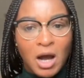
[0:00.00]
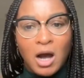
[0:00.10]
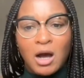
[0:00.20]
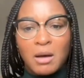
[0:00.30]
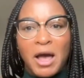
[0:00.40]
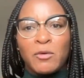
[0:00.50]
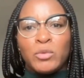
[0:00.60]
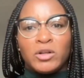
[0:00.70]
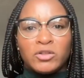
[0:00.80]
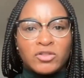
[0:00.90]
I
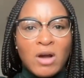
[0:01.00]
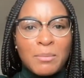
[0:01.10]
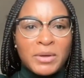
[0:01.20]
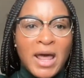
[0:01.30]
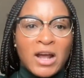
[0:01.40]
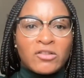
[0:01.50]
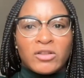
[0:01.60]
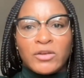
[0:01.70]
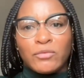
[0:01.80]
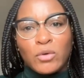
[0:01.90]
will drop it
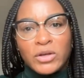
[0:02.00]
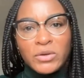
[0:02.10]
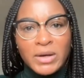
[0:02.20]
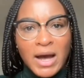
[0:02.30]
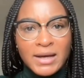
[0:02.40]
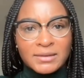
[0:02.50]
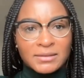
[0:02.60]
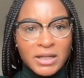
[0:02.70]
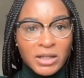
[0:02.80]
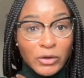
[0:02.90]
actually for you guys
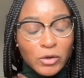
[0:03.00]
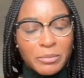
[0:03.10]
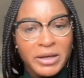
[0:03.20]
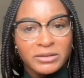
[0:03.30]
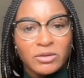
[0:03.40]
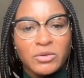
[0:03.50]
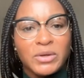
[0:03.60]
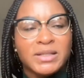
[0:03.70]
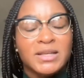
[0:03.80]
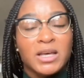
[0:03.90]
in a little bit so you
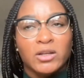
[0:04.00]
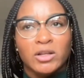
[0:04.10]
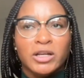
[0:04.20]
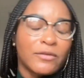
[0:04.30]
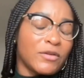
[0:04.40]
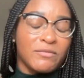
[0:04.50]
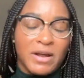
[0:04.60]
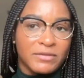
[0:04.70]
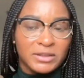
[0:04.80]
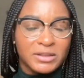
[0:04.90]
can take a look if you've
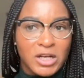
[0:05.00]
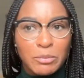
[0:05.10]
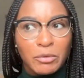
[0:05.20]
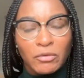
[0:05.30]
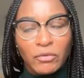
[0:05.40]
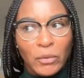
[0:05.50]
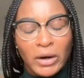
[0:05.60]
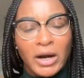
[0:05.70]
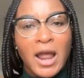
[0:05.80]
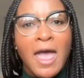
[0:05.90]
never seen it
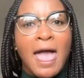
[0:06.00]
before.